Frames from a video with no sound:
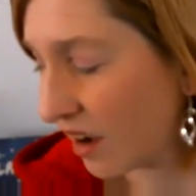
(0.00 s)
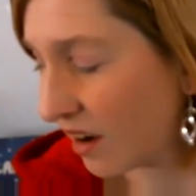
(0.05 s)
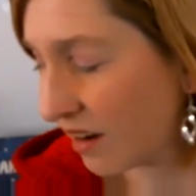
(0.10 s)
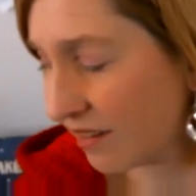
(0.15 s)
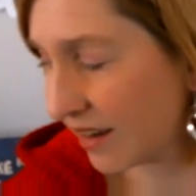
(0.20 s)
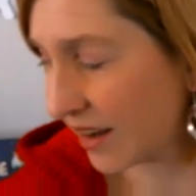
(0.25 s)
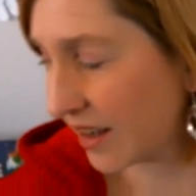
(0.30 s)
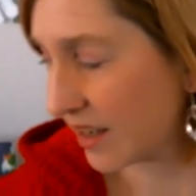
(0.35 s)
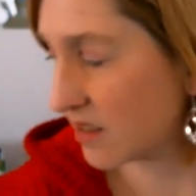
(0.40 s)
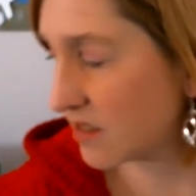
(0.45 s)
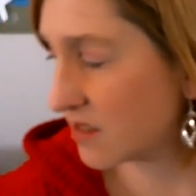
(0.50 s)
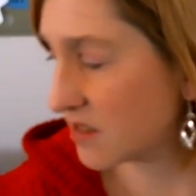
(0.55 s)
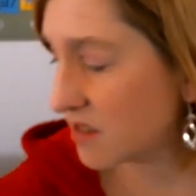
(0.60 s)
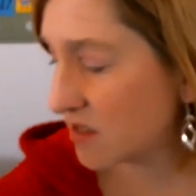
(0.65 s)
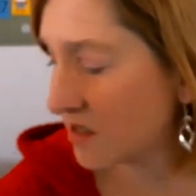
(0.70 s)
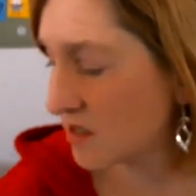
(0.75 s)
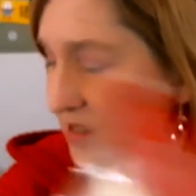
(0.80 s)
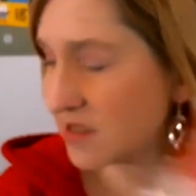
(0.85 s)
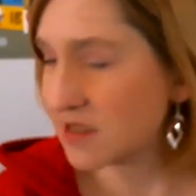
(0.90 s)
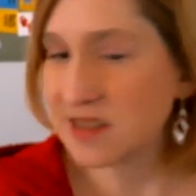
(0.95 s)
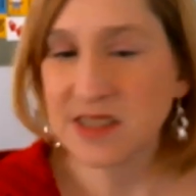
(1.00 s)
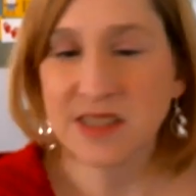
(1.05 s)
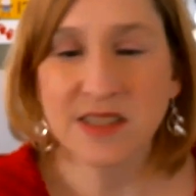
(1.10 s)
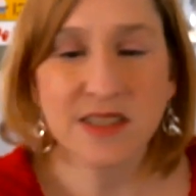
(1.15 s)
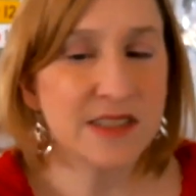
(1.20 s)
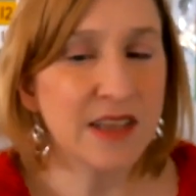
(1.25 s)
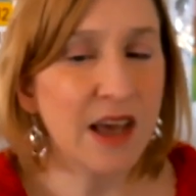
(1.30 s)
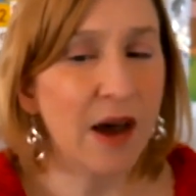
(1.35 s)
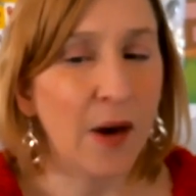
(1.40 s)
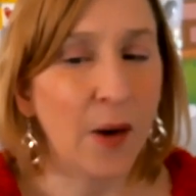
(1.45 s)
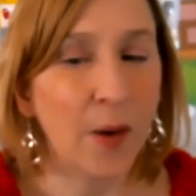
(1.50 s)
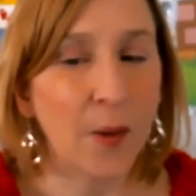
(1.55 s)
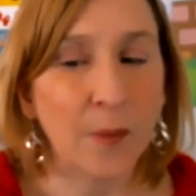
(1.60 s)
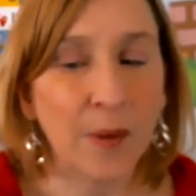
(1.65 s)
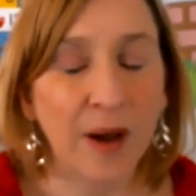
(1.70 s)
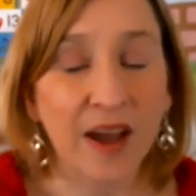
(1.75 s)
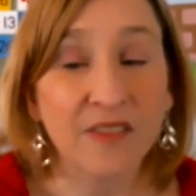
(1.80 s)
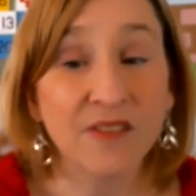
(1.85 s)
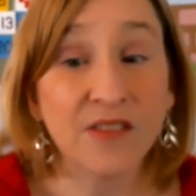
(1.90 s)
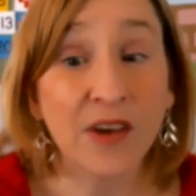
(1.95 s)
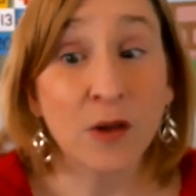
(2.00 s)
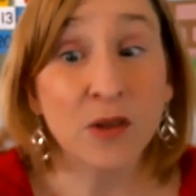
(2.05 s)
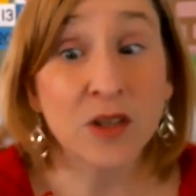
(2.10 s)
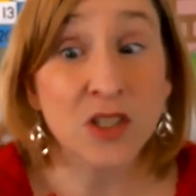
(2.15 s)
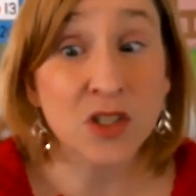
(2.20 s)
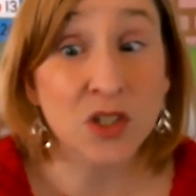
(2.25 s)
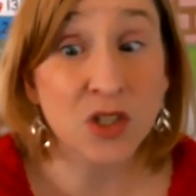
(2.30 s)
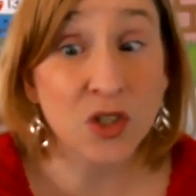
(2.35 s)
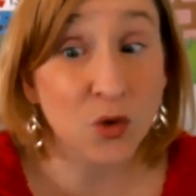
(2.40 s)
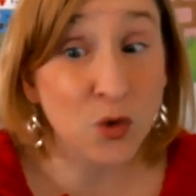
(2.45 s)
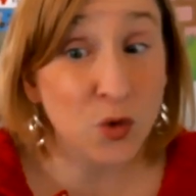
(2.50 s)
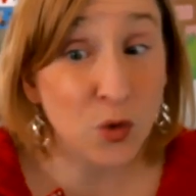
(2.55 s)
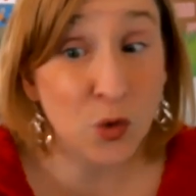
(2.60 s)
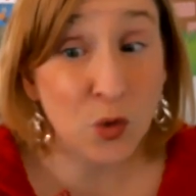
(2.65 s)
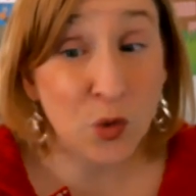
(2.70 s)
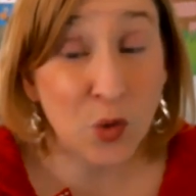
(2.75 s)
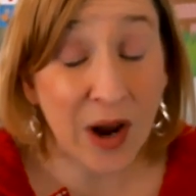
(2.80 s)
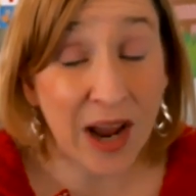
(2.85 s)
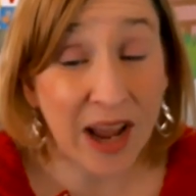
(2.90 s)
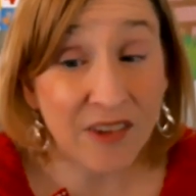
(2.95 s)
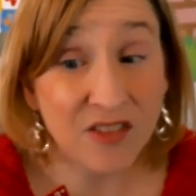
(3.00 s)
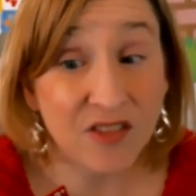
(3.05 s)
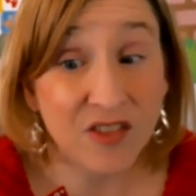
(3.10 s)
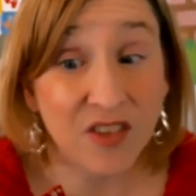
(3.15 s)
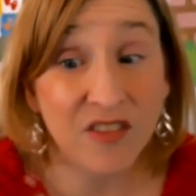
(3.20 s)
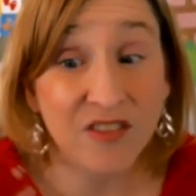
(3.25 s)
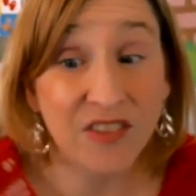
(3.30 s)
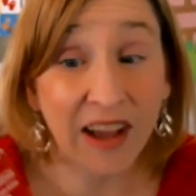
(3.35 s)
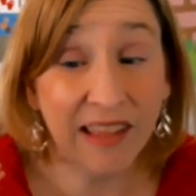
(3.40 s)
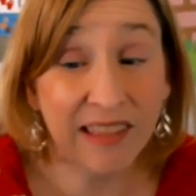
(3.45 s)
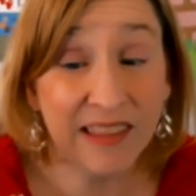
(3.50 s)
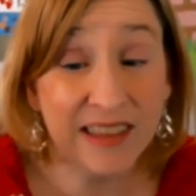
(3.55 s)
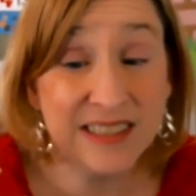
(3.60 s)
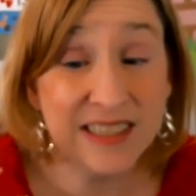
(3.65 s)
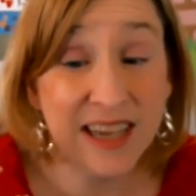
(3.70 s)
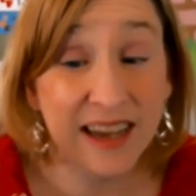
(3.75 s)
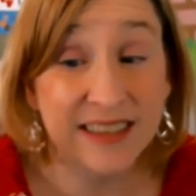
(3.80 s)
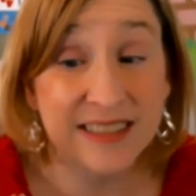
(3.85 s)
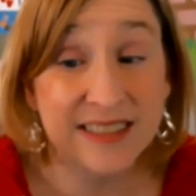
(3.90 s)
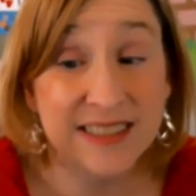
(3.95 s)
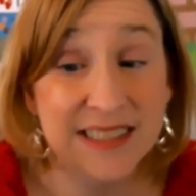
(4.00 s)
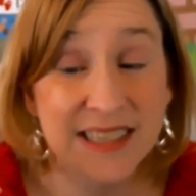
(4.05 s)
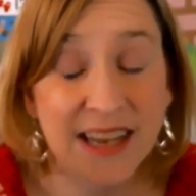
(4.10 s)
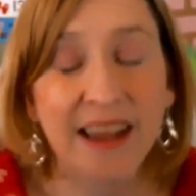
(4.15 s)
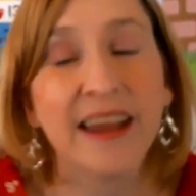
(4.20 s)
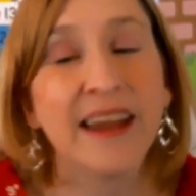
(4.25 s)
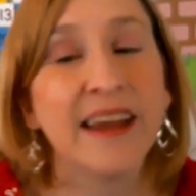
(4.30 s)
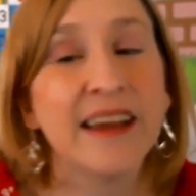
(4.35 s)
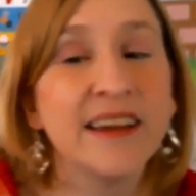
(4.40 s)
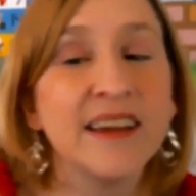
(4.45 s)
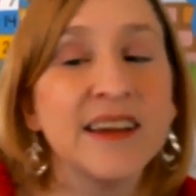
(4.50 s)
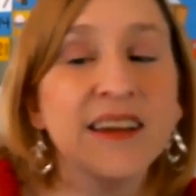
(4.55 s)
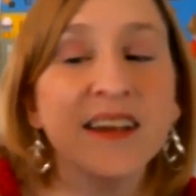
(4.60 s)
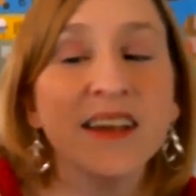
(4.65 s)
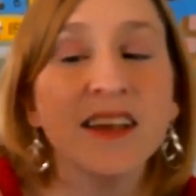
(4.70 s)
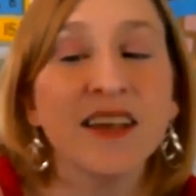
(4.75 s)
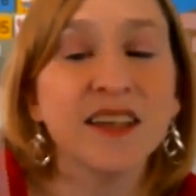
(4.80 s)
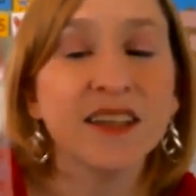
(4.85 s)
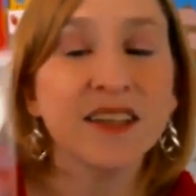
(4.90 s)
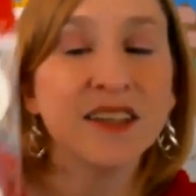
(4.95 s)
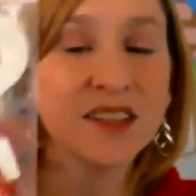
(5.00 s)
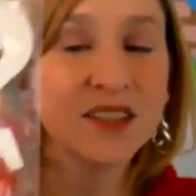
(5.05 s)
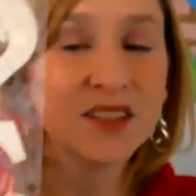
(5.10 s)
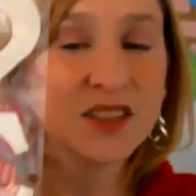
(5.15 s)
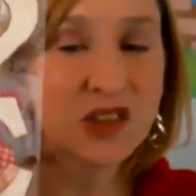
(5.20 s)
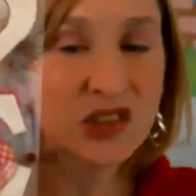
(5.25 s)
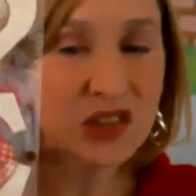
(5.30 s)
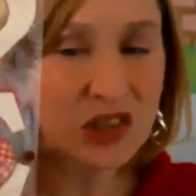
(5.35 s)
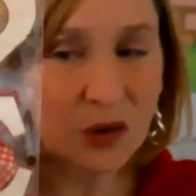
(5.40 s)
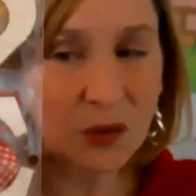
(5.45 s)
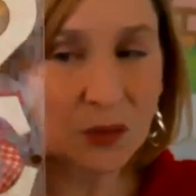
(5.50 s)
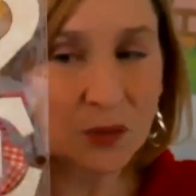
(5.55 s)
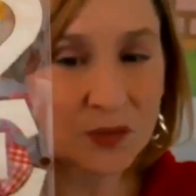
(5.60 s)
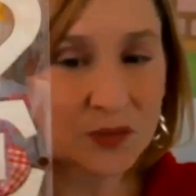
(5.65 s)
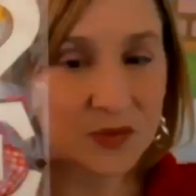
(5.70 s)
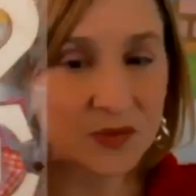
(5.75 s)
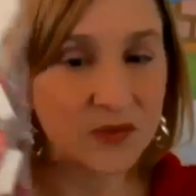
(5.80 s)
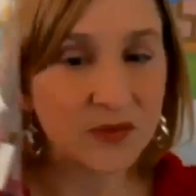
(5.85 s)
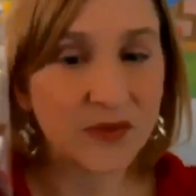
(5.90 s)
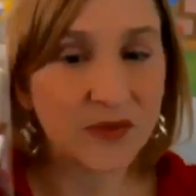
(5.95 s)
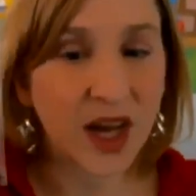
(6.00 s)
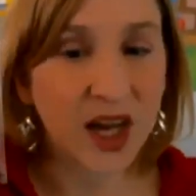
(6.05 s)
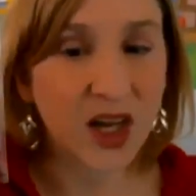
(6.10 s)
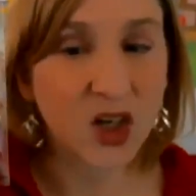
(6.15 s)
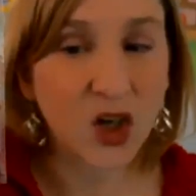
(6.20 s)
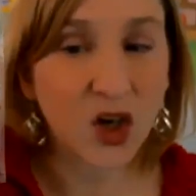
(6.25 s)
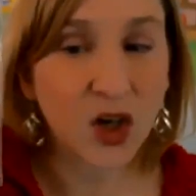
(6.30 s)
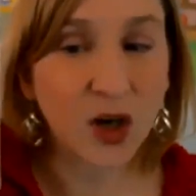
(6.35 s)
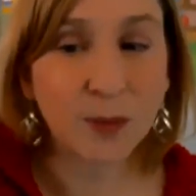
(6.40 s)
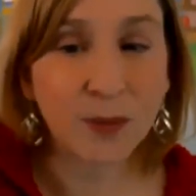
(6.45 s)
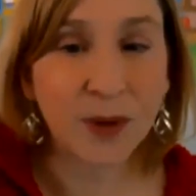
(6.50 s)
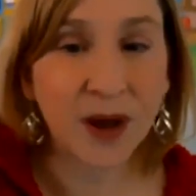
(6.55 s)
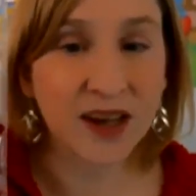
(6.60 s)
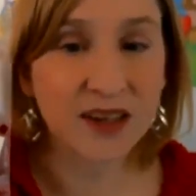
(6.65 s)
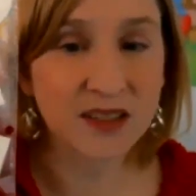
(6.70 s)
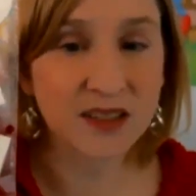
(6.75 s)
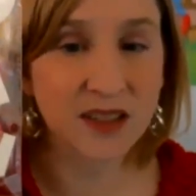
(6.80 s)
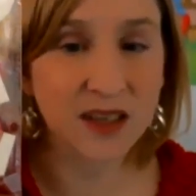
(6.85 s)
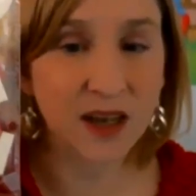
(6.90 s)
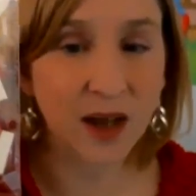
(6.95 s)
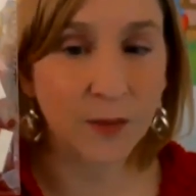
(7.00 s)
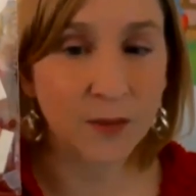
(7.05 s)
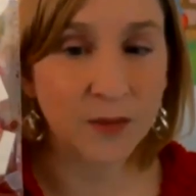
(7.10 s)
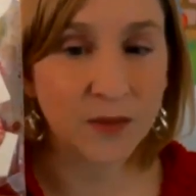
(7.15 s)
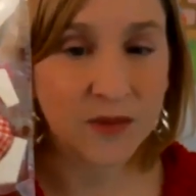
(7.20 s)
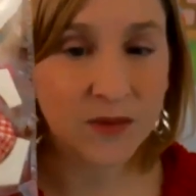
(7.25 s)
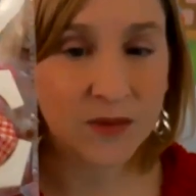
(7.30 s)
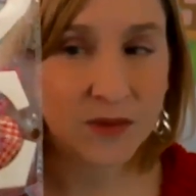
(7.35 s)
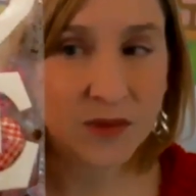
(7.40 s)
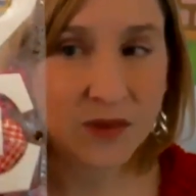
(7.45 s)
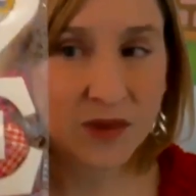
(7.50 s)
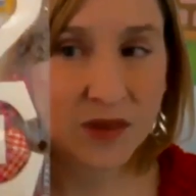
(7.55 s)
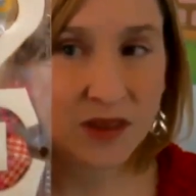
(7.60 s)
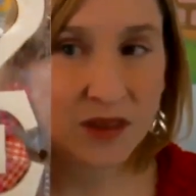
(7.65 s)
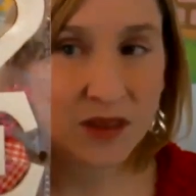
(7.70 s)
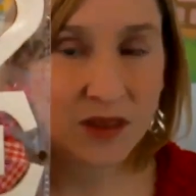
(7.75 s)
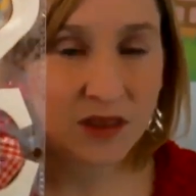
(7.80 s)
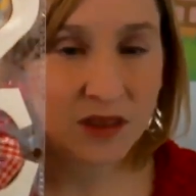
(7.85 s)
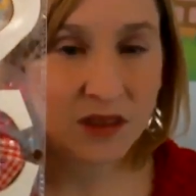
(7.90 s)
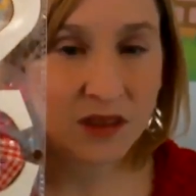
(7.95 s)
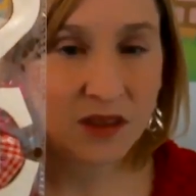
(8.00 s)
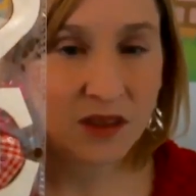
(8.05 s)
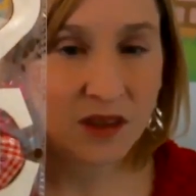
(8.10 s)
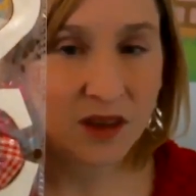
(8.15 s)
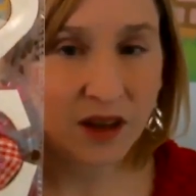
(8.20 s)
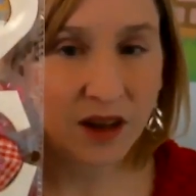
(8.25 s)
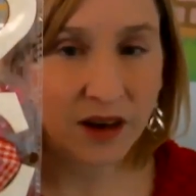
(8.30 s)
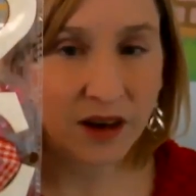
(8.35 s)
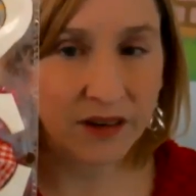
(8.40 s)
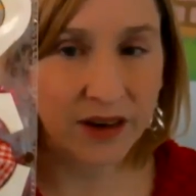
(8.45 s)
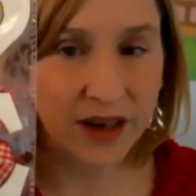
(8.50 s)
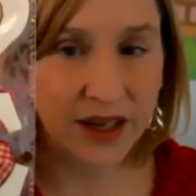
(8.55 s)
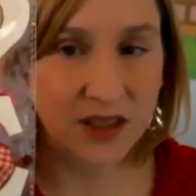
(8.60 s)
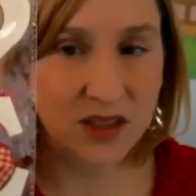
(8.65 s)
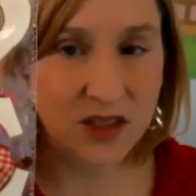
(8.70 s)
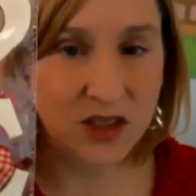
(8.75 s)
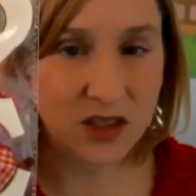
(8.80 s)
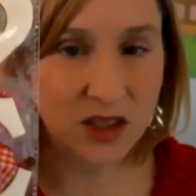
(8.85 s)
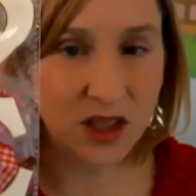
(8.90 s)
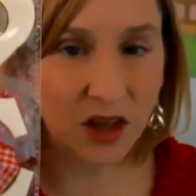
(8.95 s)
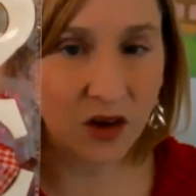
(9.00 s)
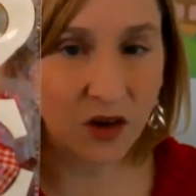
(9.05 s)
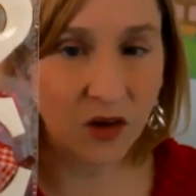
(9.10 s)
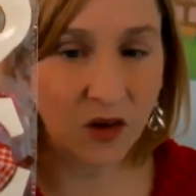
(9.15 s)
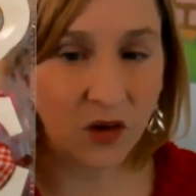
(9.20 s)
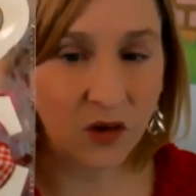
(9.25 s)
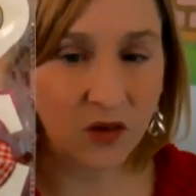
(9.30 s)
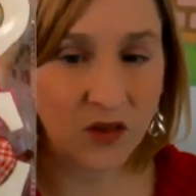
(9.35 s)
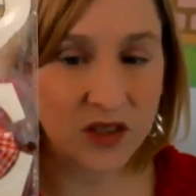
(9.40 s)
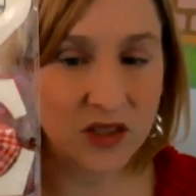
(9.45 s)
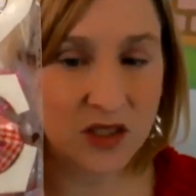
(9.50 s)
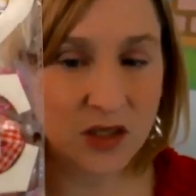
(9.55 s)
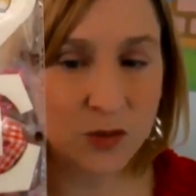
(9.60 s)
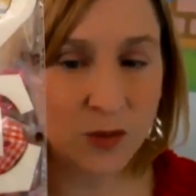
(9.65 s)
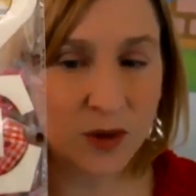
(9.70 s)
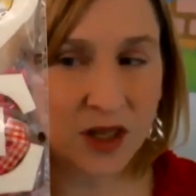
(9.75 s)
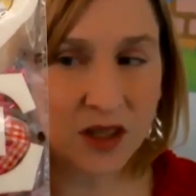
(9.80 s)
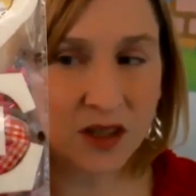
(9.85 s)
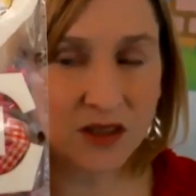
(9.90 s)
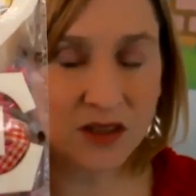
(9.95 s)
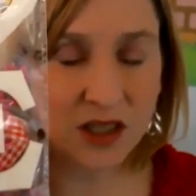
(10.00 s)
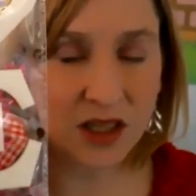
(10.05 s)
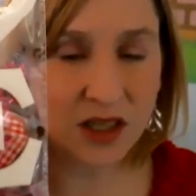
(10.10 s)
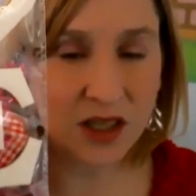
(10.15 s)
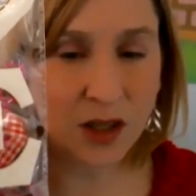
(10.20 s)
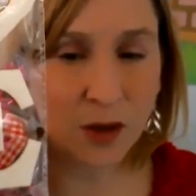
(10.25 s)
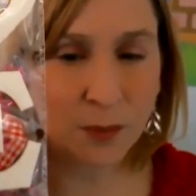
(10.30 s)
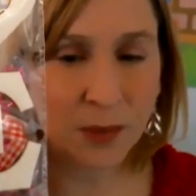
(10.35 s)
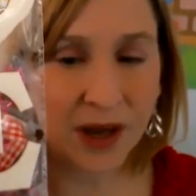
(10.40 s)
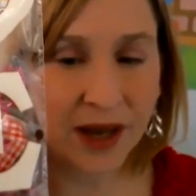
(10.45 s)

All right, so I found this craft for Valentine's Day. So oh, I couldn't pass it up. All right, so this is what it looks like in the